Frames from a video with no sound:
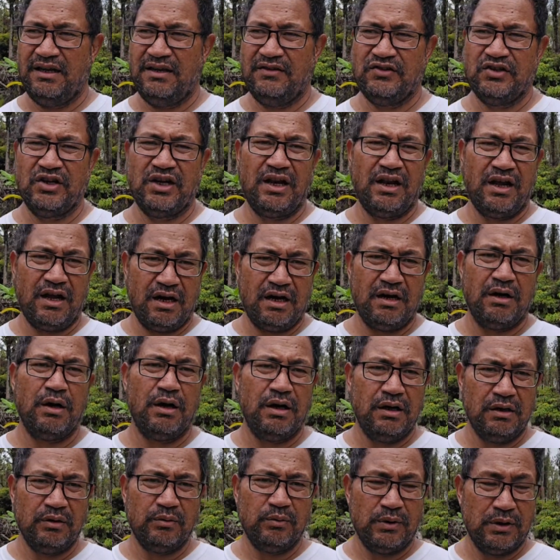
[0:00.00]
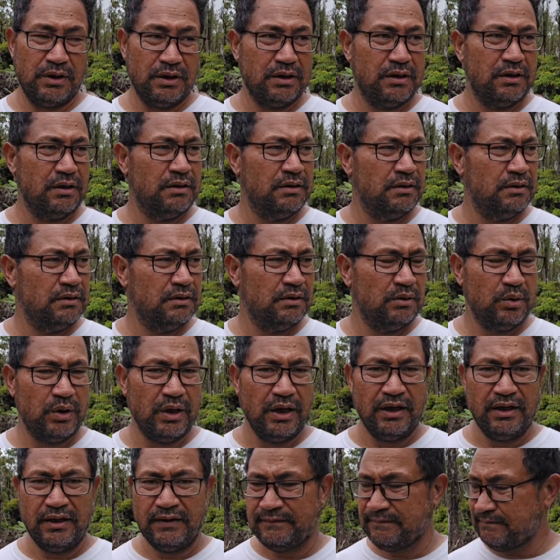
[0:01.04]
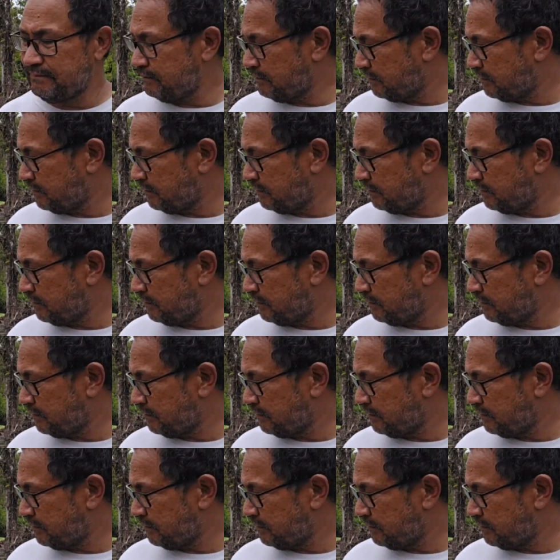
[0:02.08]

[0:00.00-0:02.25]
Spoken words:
is a lot of hard work, okay?